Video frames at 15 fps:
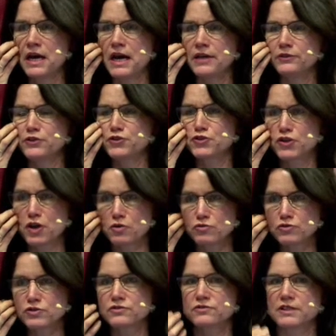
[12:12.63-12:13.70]
And it
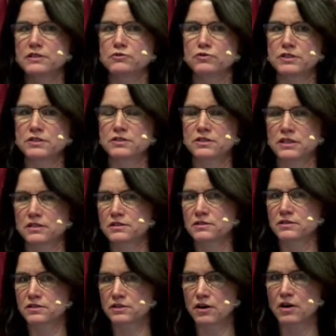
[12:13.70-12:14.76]
shows that we just
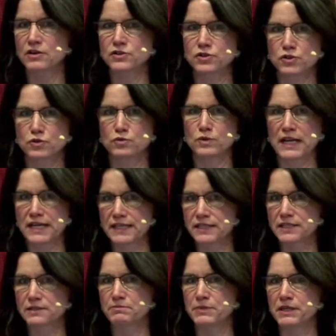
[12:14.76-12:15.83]
start too
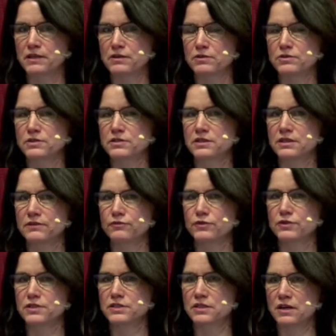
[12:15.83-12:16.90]
late, because if
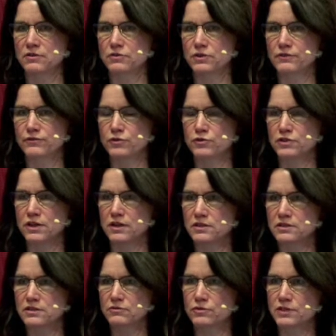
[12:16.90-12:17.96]
you
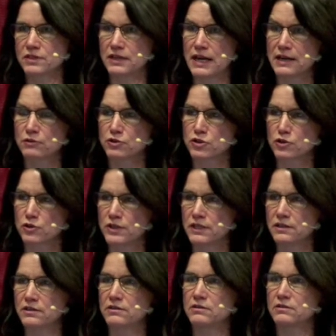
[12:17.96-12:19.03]
start with the language
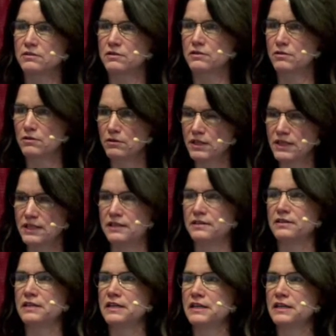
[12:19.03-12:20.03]
learning earlier,